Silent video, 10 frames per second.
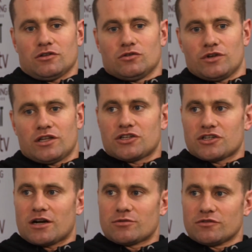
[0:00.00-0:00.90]
you know, really
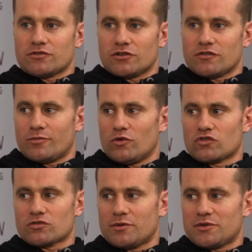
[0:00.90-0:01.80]
sharp stuff, turn off the
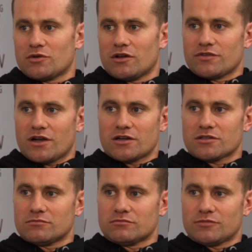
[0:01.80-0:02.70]
post from maybe 12 yards
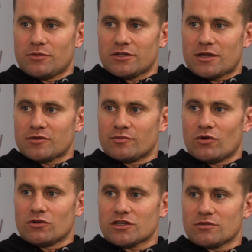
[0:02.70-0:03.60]
and people lamping
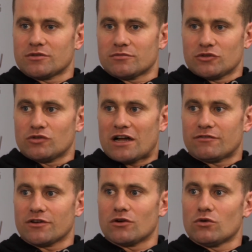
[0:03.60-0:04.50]
balls at him and, you know, half
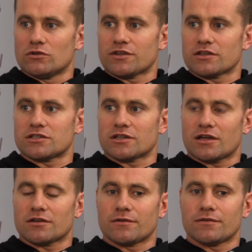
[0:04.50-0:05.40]
a goal and things yeah. like
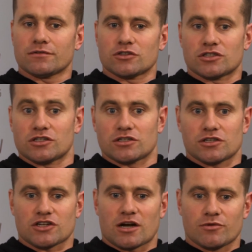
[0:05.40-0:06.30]
that. And just to, just to
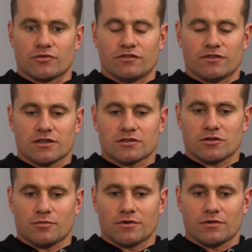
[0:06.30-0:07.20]
sharpen reflexes
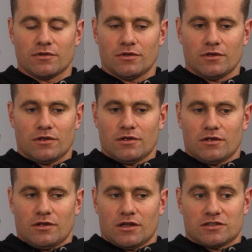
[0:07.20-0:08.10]
up. And,
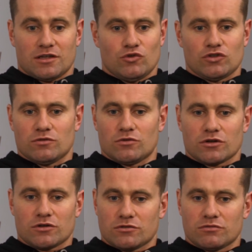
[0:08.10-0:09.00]
and Tim used to
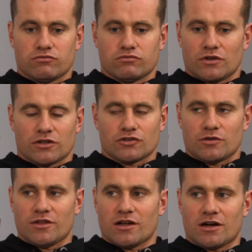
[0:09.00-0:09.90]
work
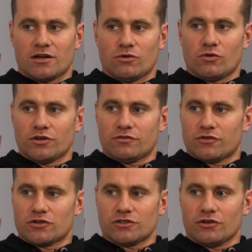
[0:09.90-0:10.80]
extremely hard. He'd go out
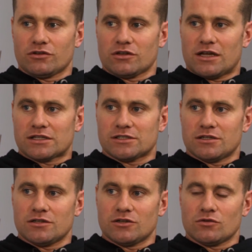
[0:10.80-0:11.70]
first out and last
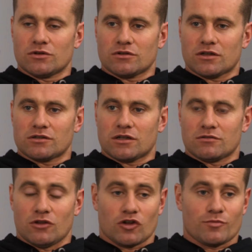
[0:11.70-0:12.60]
in, you know. And, and,
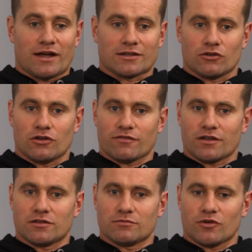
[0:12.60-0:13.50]
and looking back now, I
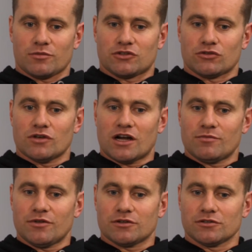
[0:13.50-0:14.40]
think probably too hard
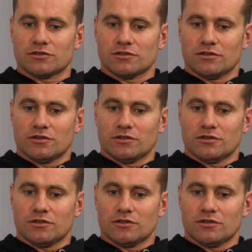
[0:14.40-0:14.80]
because,